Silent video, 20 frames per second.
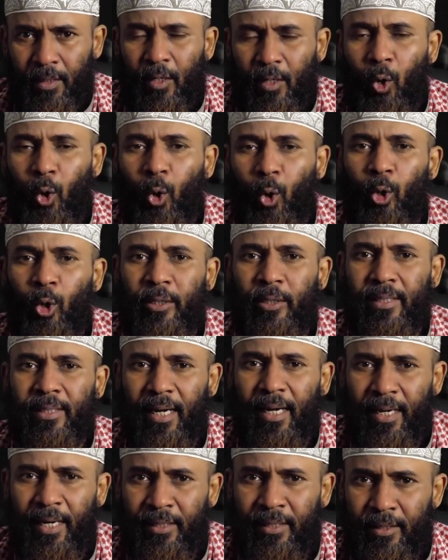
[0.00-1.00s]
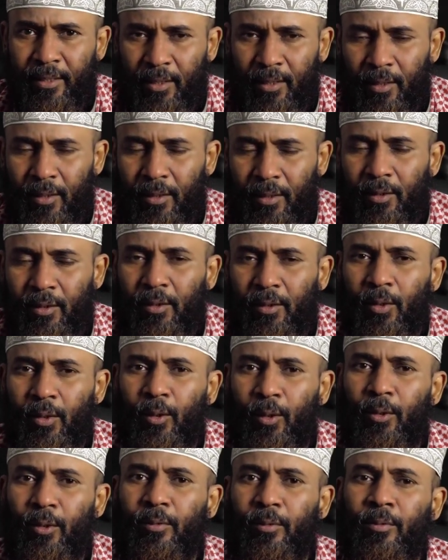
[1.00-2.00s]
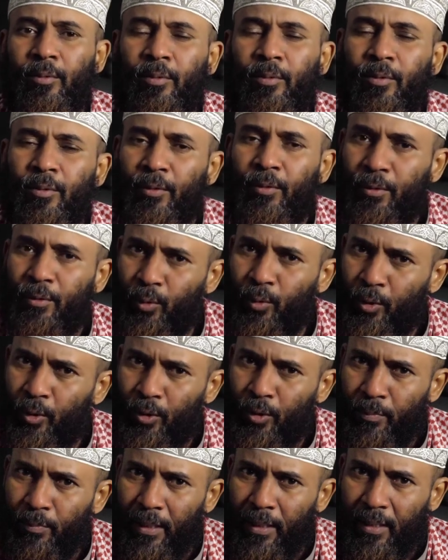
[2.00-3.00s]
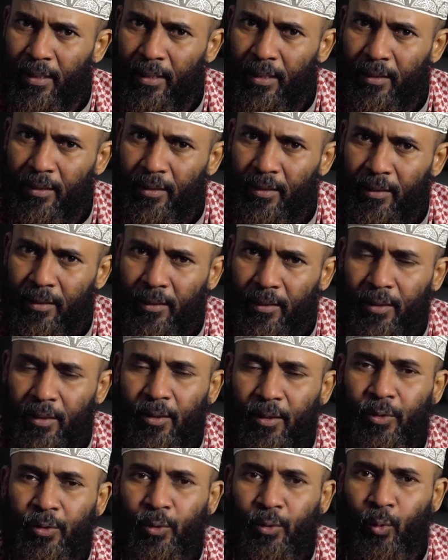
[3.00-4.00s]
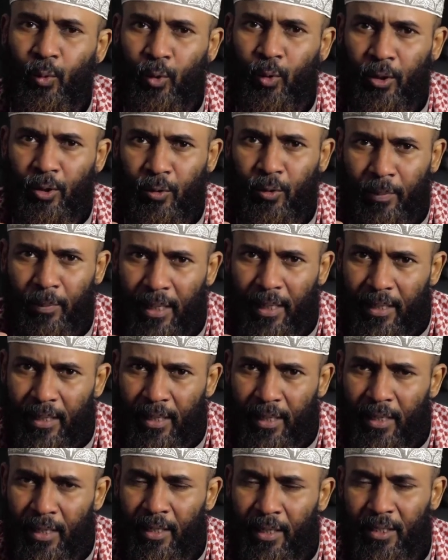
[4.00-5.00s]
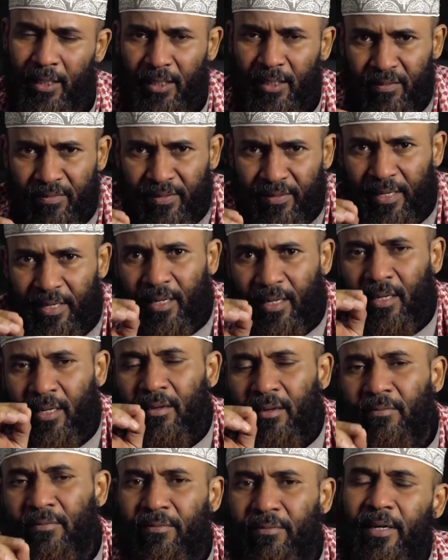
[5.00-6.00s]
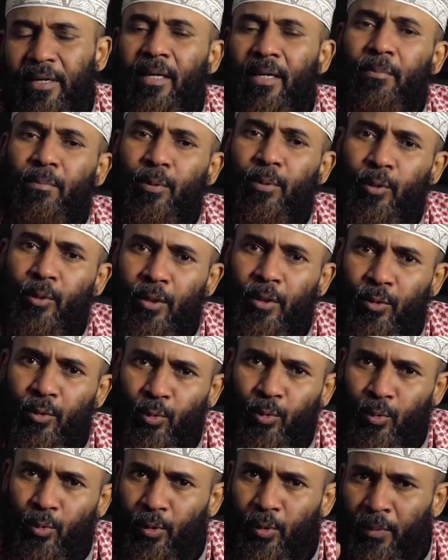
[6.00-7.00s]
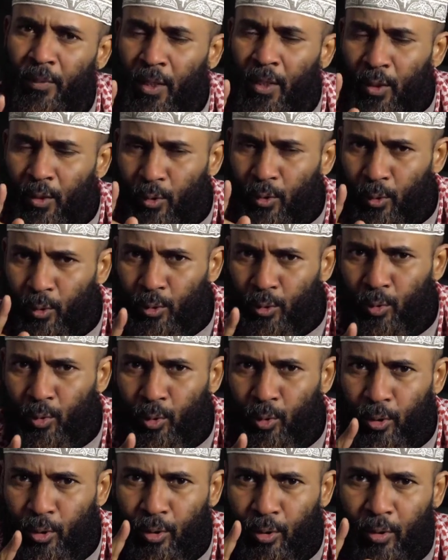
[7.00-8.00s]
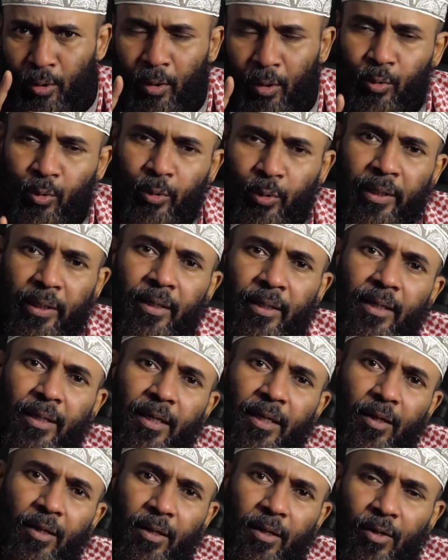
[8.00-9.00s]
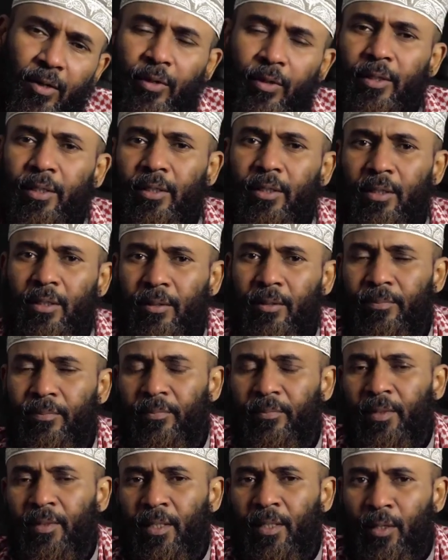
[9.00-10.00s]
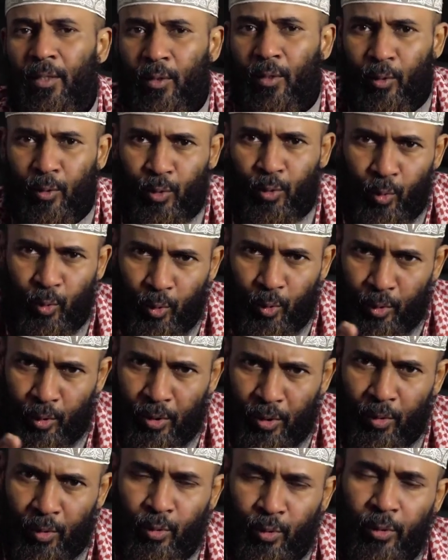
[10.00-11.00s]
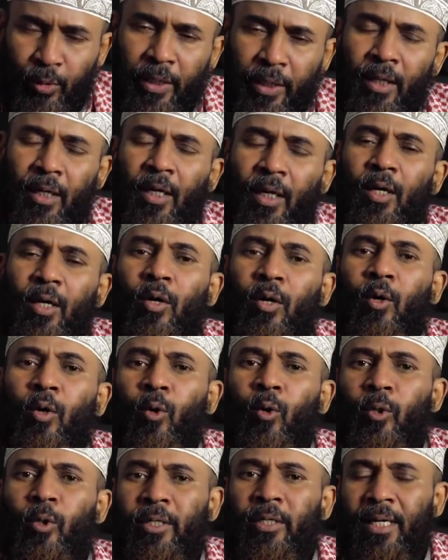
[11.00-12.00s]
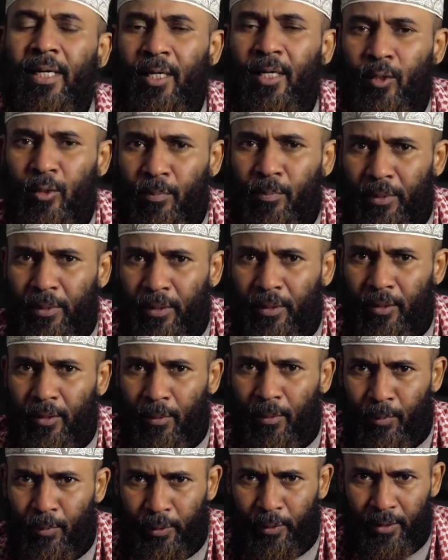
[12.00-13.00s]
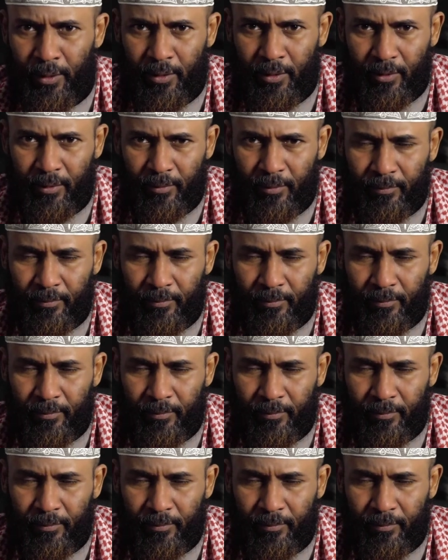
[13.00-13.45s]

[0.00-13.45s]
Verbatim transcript: Hold tight on Surah Al-Baqarah. Surah Al-Baqarah is very, very important surah. Those who don't know how to read, learn it. Those who knows how to read, hold tight upon, upon it.